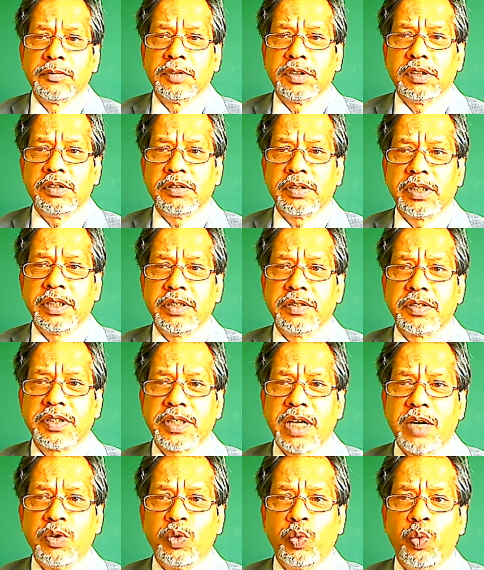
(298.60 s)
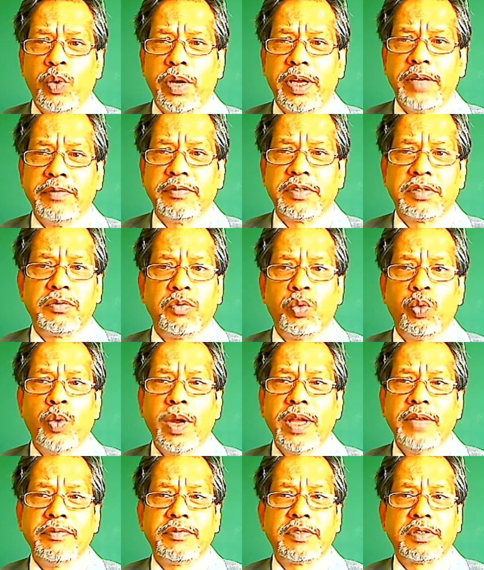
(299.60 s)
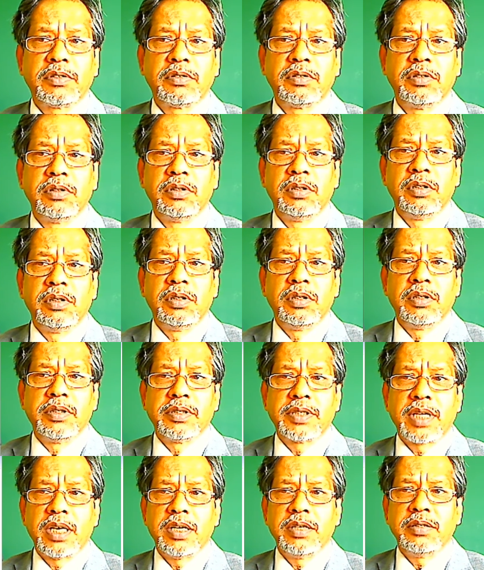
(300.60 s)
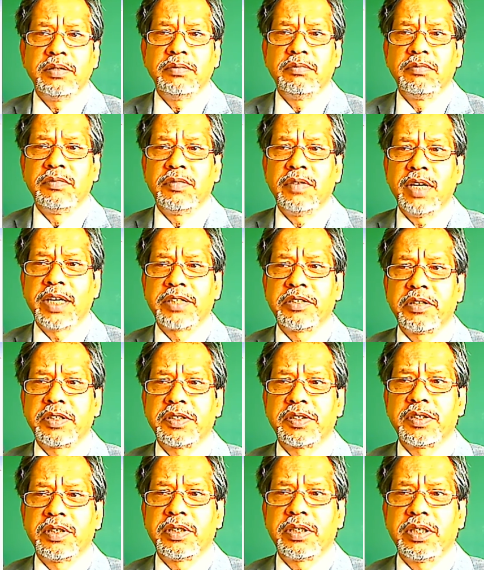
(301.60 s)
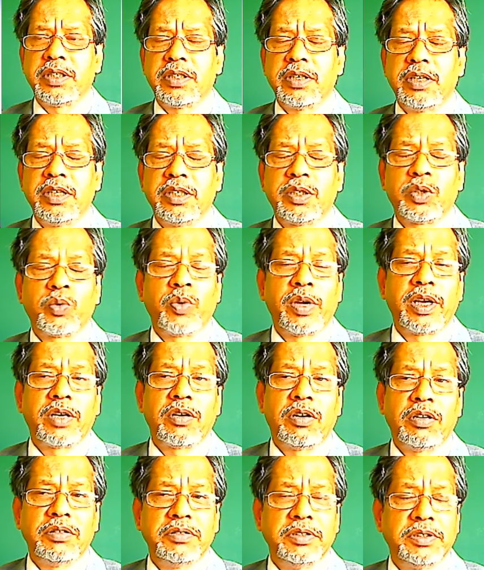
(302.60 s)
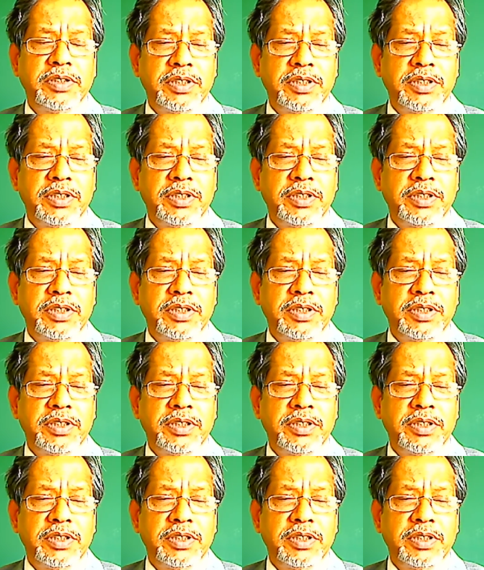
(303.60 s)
Okay, sound waves. Waves Sound, electric circuit, earthquake, all these